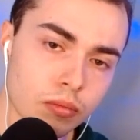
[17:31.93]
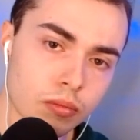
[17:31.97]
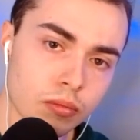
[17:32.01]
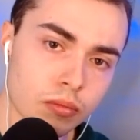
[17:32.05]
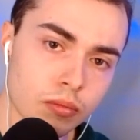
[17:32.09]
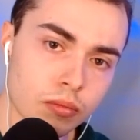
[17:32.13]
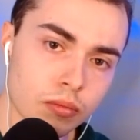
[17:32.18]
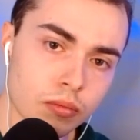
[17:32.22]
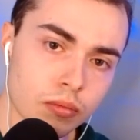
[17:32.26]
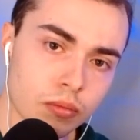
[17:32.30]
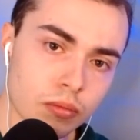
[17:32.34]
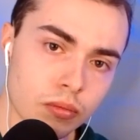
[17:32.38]

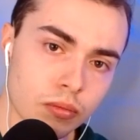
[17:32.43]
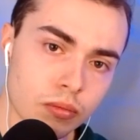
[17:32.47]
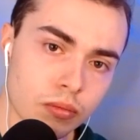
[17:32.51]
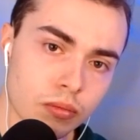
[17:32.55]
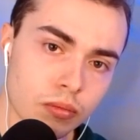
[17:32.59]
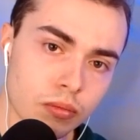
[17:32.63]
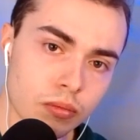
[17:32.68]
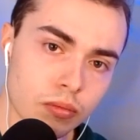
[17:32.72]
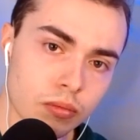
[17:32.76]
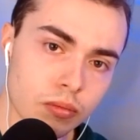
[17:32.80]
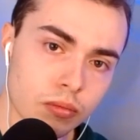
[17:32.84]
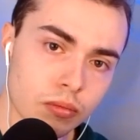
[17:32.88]

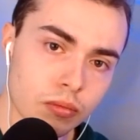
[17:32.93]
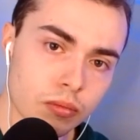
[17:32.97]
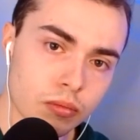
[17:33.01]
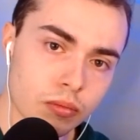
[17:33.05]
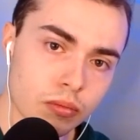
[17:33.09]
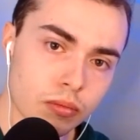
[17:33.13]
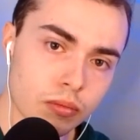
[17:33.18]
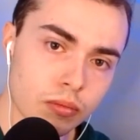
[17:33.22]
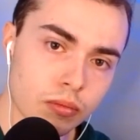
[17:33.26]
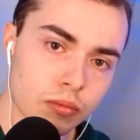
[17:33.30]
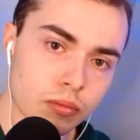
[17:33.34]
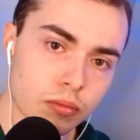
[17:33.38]

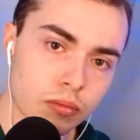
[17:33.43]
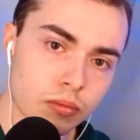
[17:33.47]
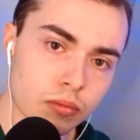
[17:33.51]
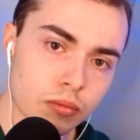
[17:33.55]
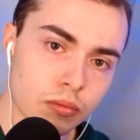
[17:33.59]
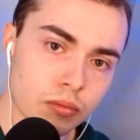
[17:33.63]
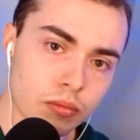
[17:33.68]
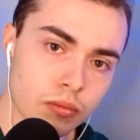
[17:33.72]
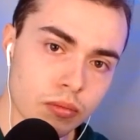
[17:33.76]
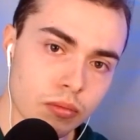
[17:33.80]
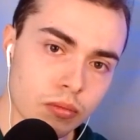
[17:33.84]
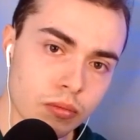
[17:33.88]

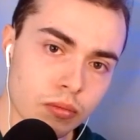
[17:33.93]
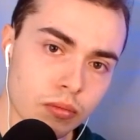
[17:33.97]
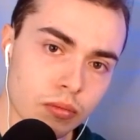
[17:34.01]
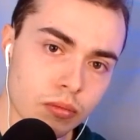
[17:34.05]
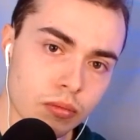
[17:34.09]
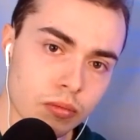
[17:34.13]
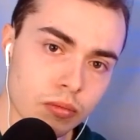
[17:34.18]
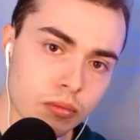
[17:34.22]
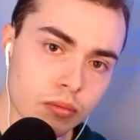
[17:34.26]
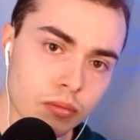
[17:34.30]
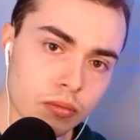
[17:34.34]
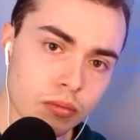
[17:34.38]

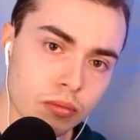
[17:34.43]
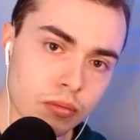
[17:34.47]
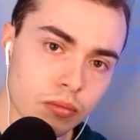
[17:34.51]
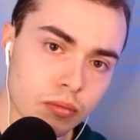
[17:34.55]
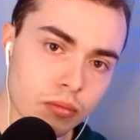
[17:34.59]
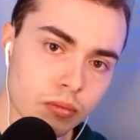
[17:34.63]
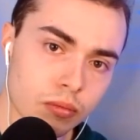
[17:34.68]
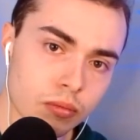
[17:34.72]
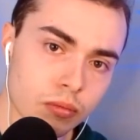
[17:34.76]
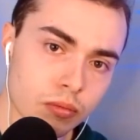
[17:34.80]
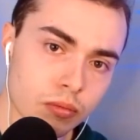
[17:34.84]
(silent)